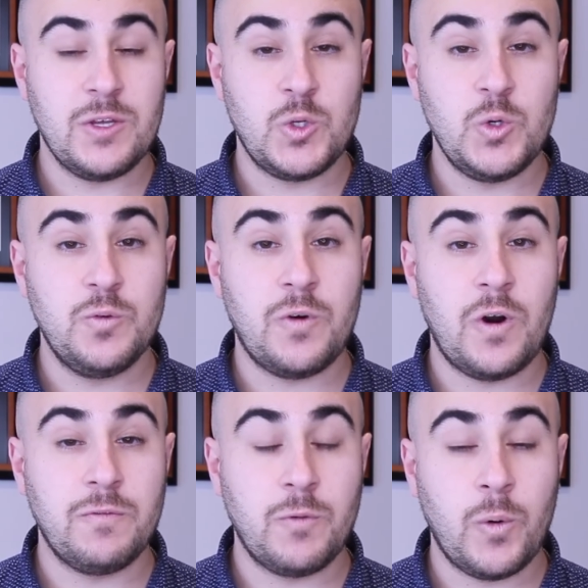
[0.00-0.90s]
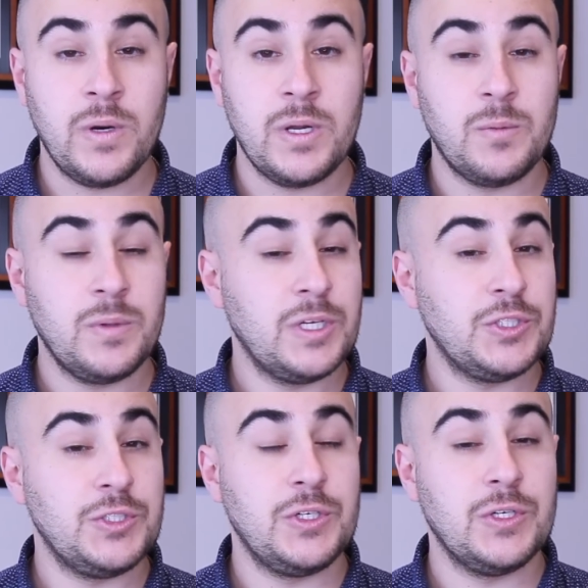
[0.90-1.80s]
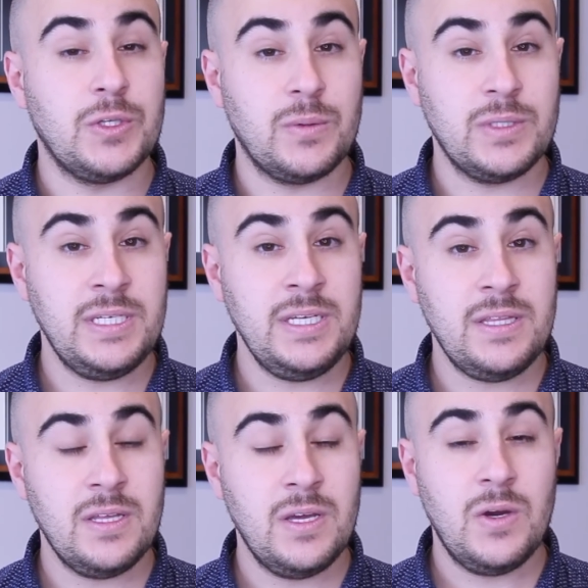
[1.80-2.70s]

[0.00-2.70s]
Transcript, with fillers: are too far forward in relation to your lower teeth